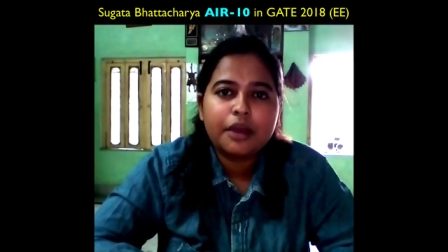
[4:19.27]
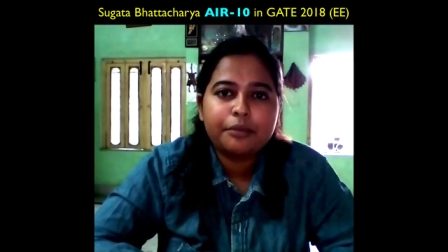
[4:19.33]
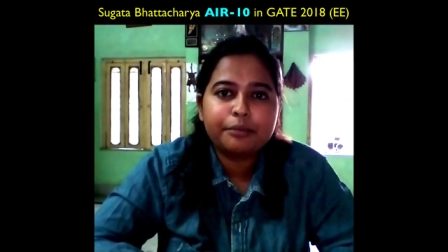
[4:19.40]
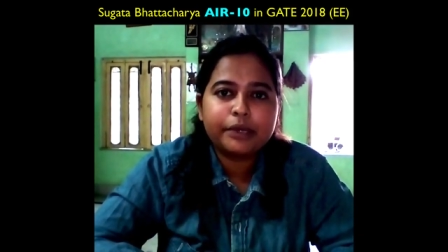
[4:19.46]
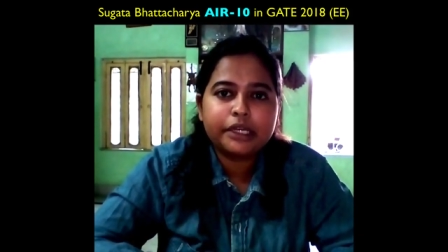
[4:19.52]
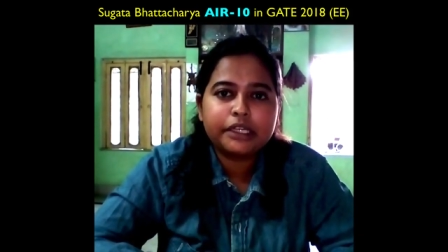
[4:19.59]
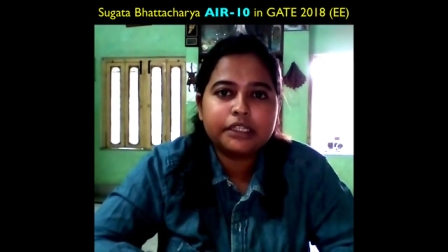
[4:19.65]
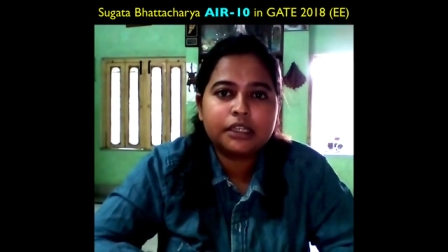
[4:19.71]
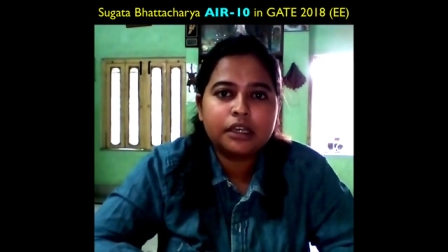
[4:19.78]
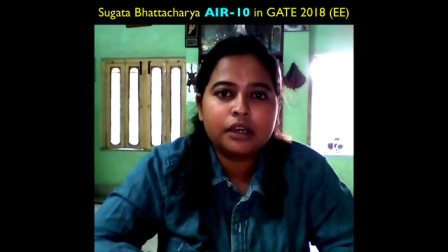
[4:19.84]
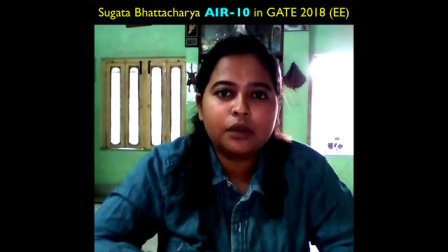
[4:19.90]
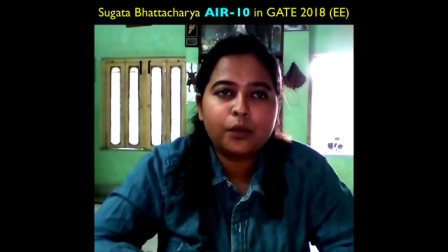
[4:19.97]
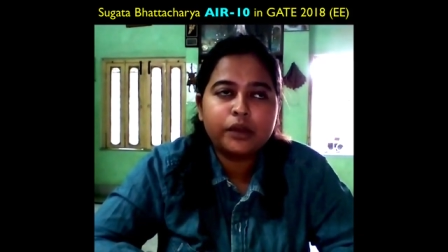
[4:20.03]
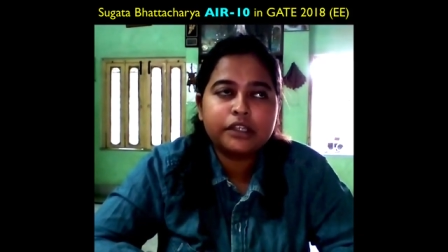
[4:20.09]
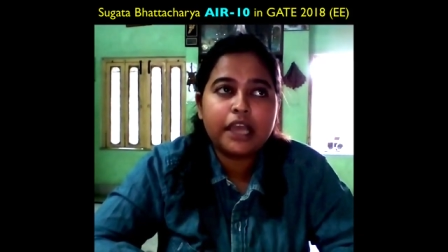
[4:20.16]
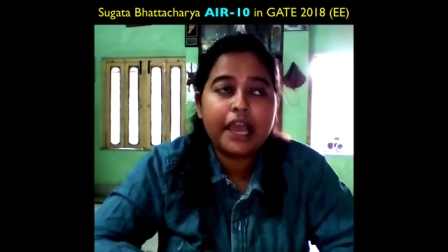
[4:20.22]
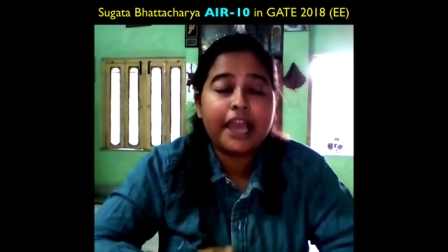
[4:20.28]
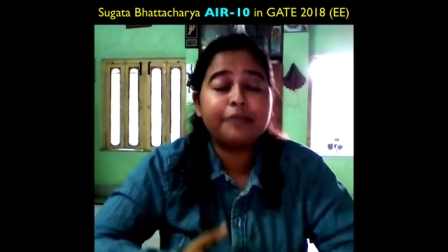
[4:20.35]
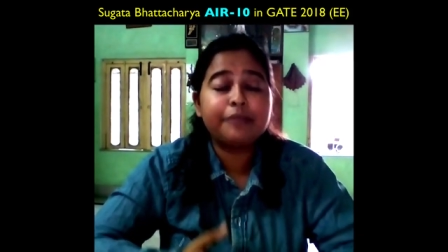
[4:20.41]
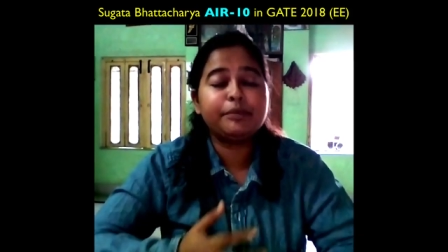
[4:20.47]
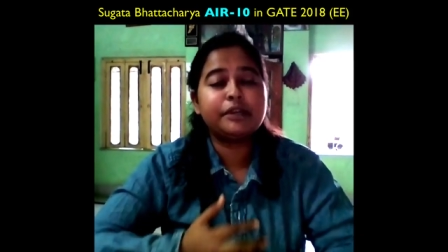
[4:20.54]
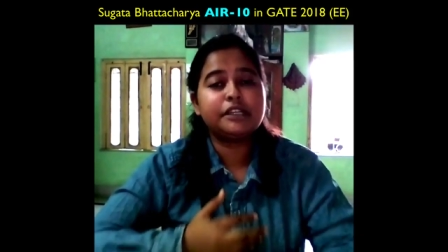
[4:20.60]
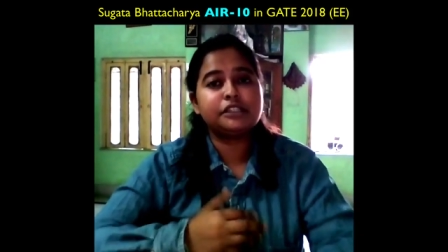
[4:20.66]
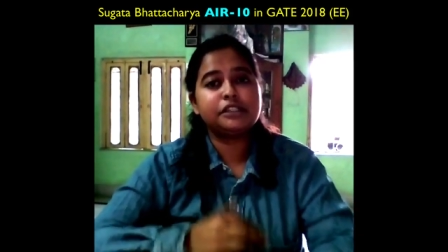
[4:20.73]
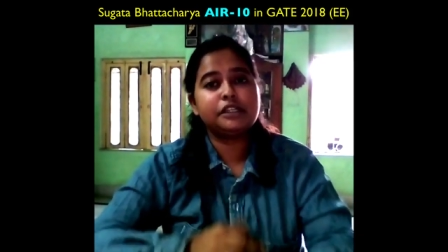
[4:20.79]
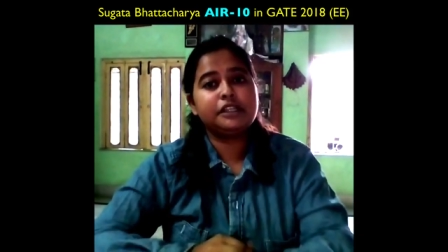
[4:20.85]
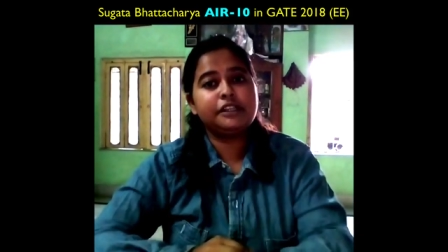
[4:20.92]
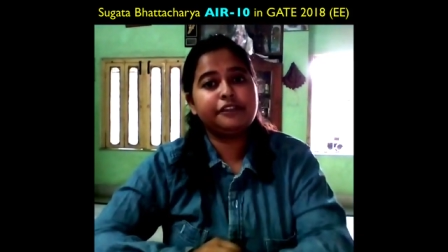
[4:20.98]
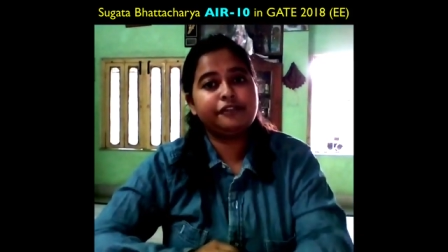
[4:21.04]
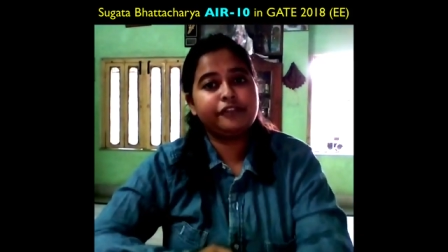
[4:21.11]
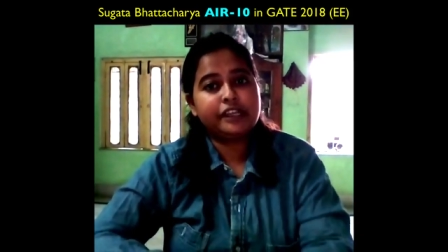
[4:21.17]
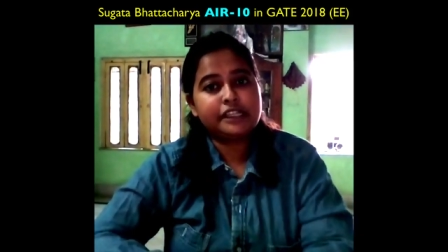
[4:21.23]
But uh, what I
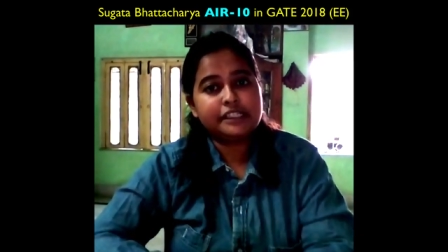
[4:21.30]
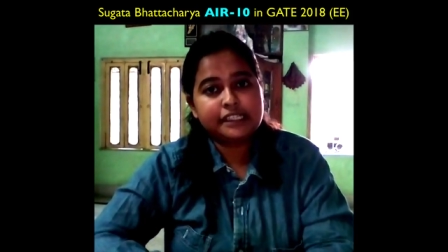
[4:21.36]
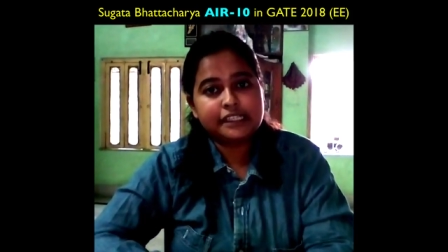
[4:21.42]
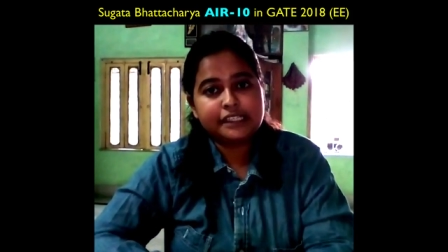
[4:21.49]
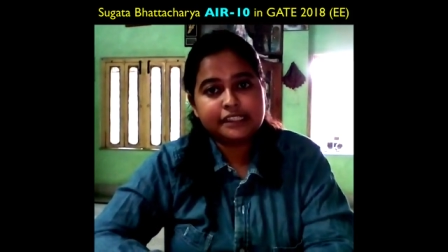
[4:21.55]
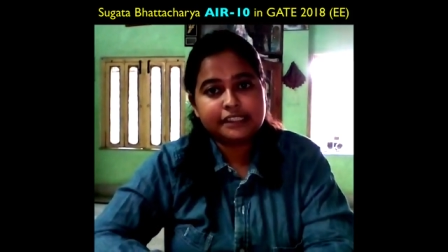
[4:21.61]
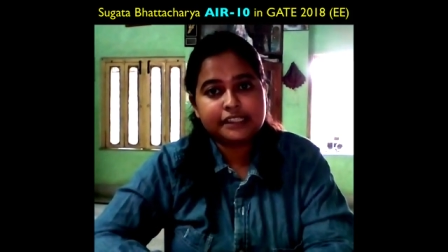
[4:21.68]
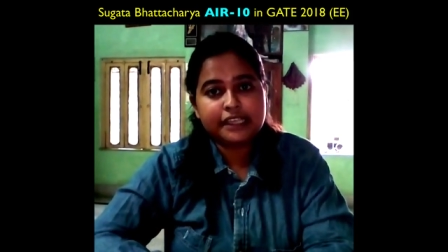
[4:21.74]
personally felt is